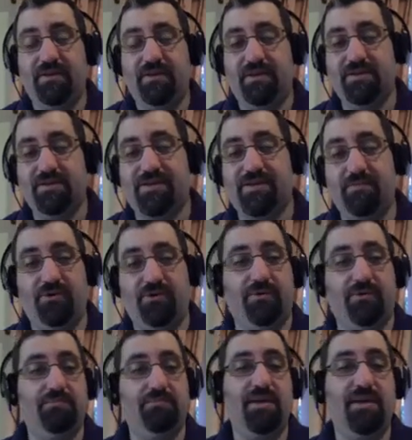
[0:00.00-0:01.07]
inside
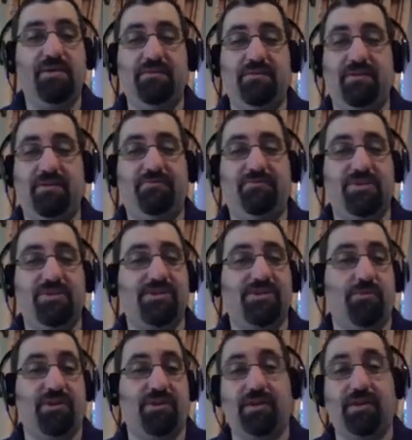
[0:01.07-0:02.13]
Moodle, maybe if we start
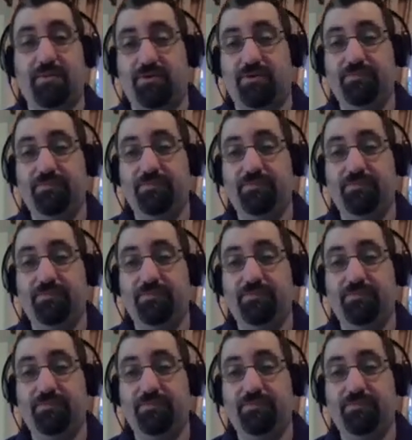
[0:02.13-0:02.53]
with a label.